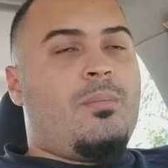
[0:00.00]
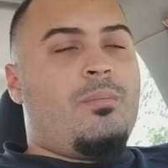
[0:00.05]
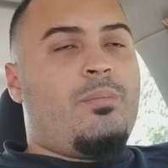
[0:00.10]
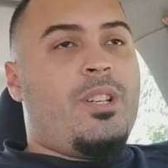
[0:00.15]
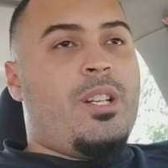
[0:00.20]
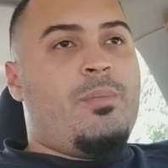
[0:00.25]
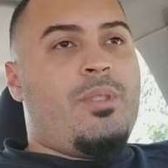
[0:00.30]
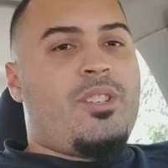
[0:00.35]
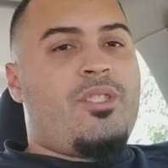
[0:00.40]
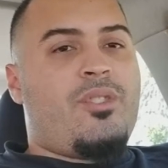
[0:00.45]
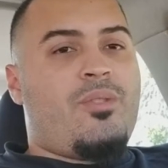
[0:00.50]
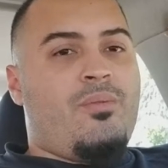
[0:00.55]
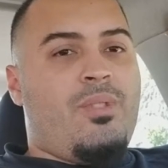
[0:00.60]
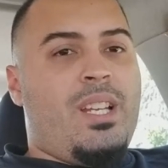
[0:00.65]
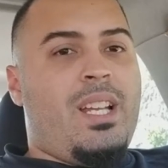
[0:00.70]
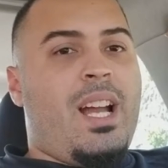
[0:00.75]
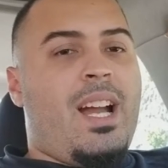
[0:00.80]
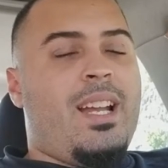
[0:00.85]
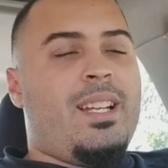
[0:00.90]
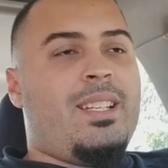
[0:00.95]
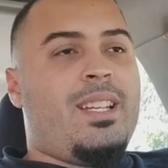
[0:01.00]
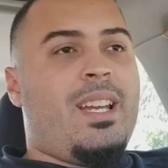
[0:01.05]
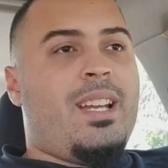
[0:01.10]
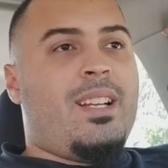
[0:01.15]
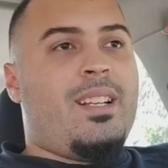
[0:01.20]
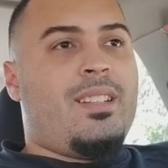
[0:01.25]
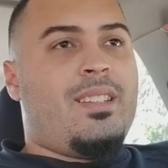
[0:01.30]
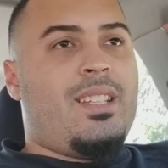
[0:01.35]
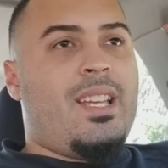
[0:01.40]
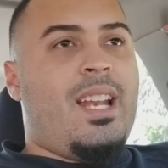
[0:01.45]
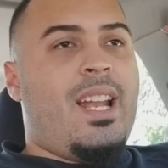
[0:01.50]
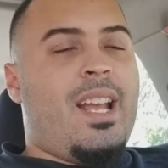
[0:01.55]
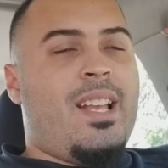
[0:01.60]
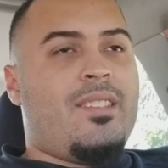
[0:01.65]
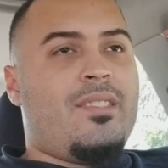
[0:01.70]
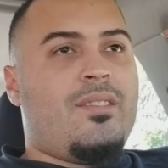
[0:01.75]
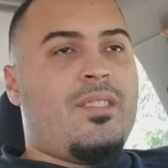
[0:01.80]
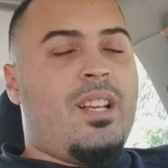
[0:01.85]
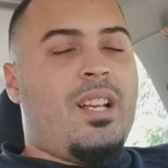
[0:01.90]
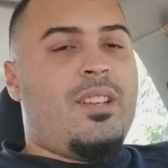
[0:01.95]
pretty much 3-guy deck that
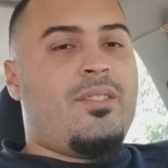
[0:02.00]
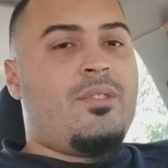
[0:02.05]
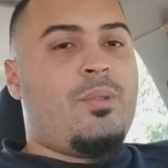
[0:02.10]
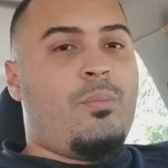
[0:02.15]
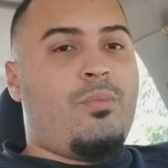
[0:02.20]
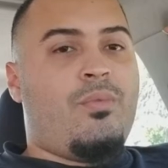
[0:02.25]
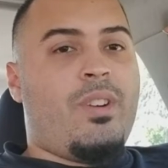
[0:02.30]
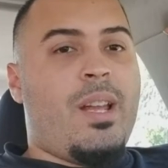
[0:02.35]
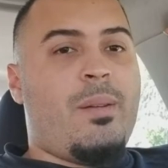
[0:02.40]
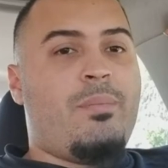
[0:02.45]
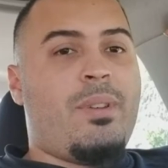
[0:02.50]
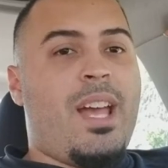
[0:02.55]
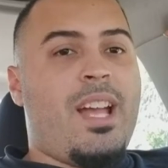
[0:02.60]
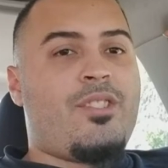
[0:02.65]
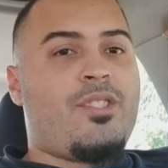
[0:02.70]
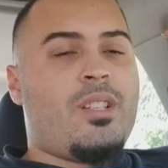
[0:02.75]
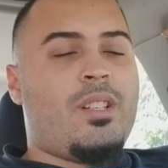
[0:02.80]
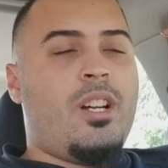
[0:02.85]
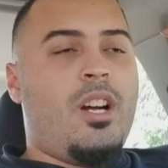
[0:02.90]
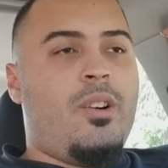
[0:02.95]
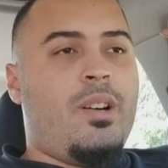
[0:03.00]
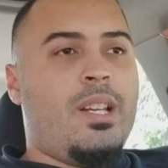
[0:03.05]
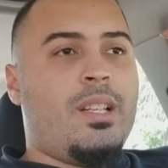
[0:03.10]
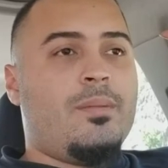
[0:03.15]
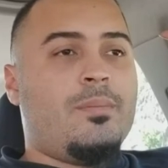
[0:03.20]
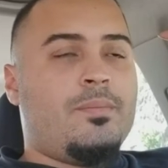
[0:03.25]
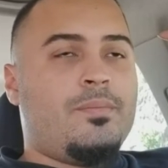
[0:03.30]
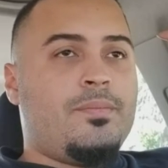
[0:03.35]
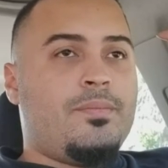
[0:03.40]
has some ramp action going,